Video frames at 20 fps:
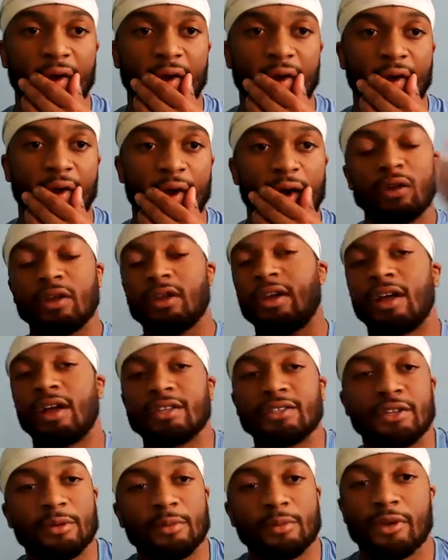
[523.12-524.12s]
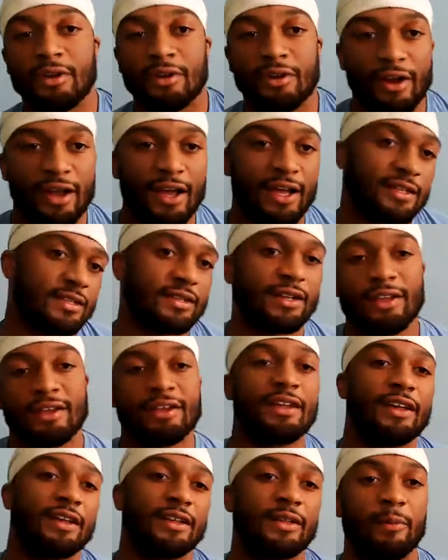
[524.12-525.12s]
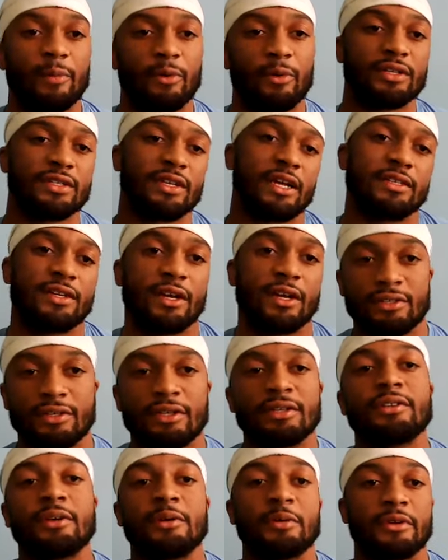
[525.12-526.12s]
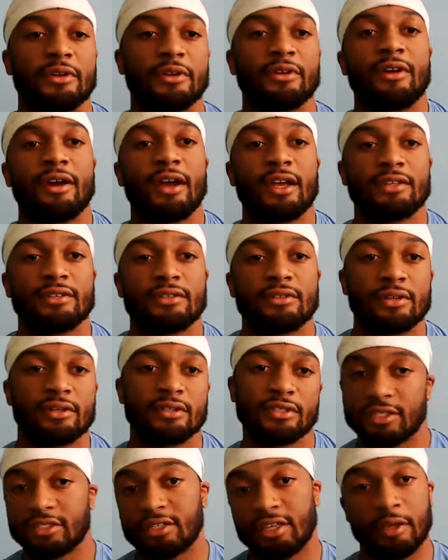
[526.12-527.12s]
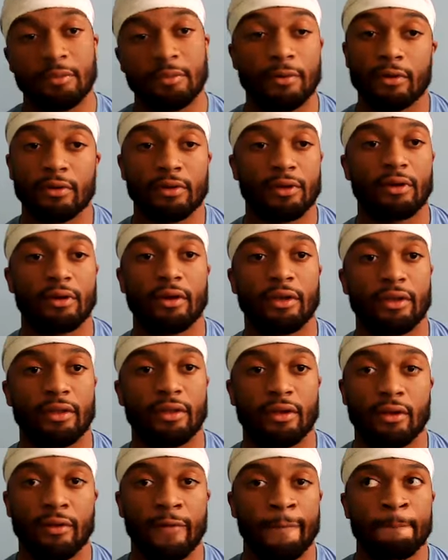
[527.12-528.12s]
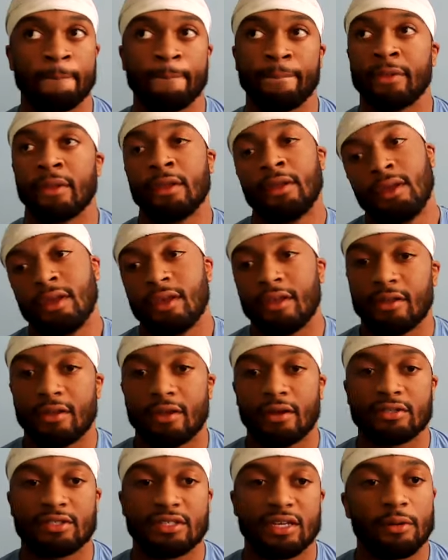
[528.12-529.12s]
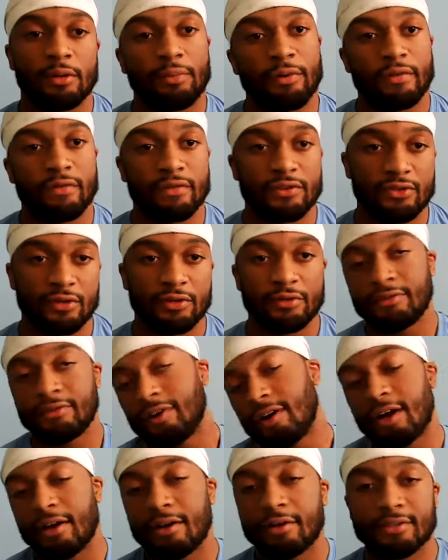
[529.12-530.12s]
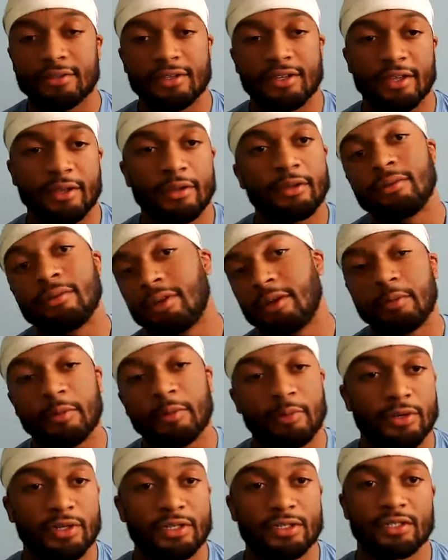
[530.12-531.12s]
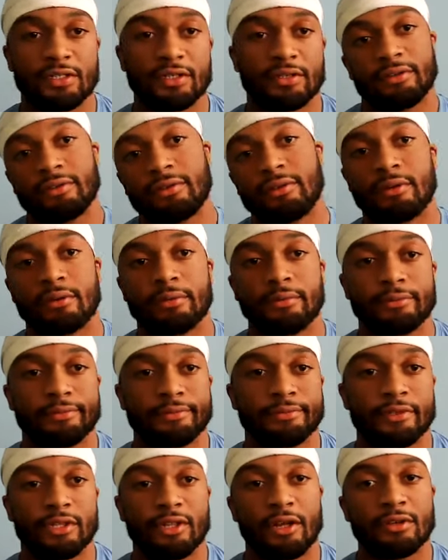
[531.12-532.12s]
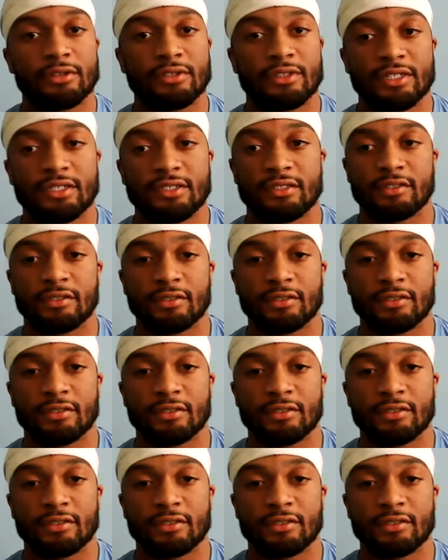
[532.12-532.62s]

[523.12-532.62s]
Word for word: Oh, yeah, I told him congrats. Yeah, the boys I talked to, I told him congrats. You know, just keep on going, you know, celebrate for 24 hours, keep it pushing, you know, long season.